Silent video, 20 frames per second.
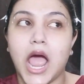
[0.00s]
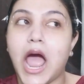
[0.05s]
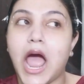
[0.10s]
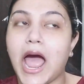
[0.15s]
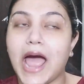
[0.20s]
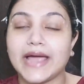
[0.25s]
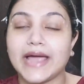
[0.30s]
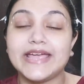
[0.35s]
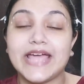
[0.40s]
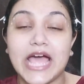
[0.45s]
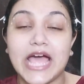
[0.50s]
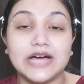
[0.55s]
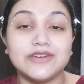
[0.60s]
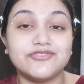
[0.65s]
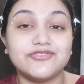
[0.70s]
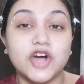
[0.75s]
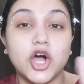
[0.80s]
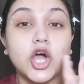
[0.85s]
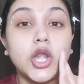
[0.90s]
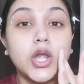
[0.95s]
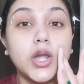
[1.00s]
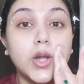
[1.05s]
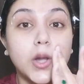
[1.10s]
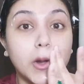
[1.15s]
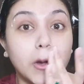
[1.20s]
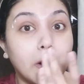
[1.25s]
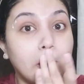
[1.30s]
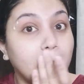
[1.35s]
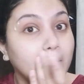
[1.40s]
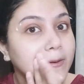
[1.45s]
I have a
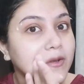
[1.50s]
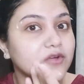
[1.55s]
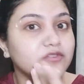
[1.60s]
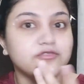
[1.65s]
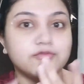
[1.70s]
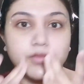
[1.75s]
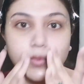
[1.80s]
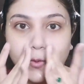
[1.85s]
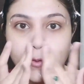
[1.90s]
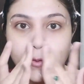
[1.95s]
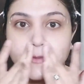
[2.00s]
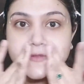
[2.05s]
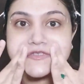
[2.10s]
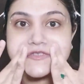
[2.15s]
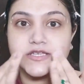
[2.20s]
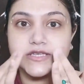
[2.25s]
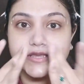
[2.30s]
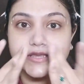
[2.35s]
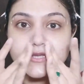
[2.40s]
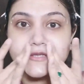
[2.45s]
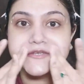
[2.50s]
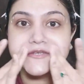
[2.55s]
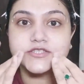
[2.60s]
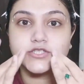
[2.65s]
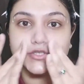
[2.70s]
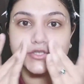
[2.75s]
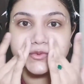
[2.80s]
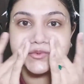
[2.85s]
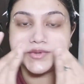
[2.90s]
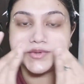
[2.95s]
lot of pores in these
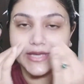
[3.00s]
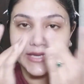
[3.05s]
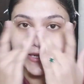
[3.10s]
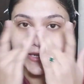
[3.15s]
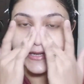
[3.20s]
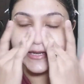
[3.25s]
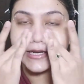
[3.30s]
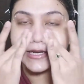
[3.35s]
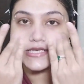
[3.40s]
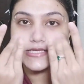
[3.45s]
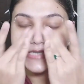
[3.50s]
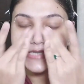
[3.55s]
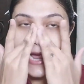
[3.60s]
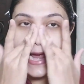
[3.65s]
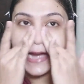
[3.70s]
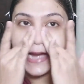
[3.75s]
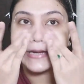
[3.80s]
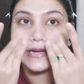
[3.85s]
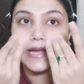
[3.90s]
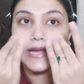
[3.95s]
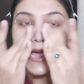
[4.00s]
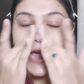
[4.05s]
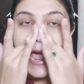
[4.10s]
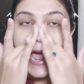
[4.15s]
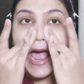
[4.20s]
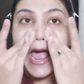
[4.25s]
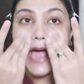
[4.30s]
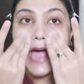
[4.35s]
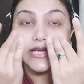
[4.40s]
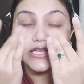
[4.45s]
two areas and
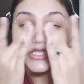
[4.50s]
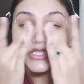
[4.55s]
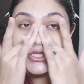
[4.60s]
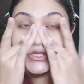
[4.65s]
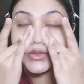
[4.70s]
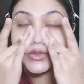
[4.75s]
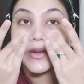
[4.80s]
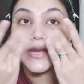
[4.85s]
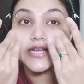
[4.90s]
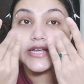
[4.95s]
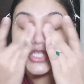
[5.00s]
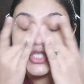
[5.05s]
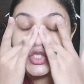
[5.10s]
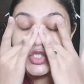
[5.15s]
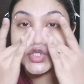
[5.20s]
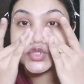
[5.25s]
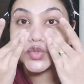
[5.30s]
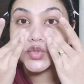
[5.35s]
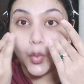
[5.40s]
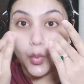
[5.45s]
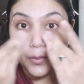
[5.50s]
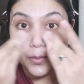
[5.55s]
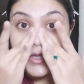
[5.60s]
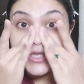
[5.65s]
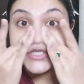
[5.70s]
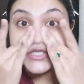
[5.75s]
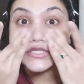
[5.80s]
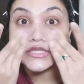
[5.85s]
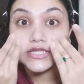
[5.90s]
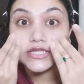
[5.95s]
I sweat so
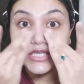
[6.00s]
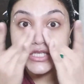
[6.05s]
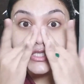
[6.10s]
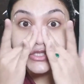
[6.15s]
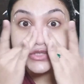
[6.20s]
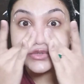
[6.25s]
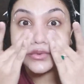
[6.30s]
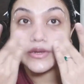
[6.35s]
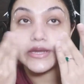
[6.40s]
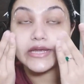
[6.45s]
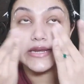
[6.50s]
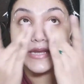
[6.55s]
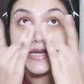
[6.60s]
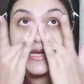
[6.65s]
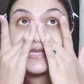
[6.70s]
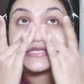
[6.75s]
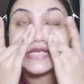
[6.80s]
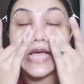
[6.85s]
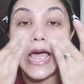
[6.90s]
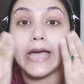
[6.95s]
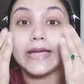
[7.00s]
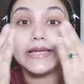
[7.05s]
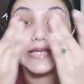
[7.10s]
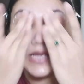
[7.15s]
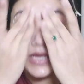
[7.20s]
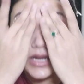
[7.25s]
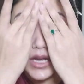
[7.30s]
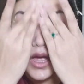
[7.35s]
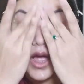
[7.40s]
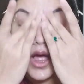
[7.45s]
much in these two areas, I
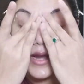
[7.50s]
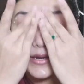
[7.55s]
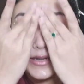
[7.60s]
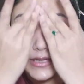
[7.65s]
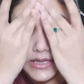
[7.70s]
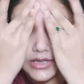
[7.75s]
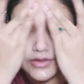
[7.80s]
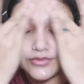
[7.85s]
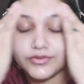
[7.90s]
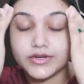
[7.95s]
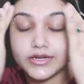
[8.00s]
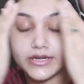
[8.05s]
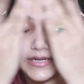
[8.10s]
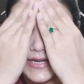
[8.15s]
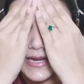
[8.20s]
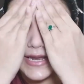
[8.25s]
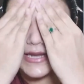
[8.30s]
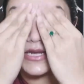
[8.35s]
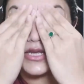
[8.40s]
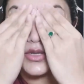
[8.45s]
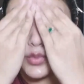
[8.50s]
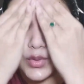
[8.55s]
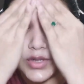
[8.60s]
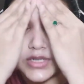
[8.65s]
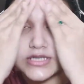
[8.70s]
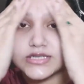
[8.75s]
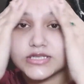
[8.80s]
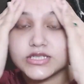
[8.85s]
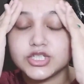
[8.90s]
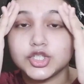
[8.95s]
can't even tell you.
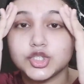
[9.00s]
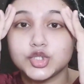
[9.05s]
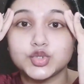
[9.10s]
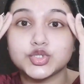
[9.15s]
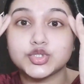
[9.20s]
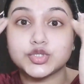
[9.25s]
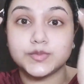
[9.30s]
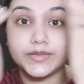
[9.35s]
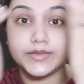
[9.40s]
It used to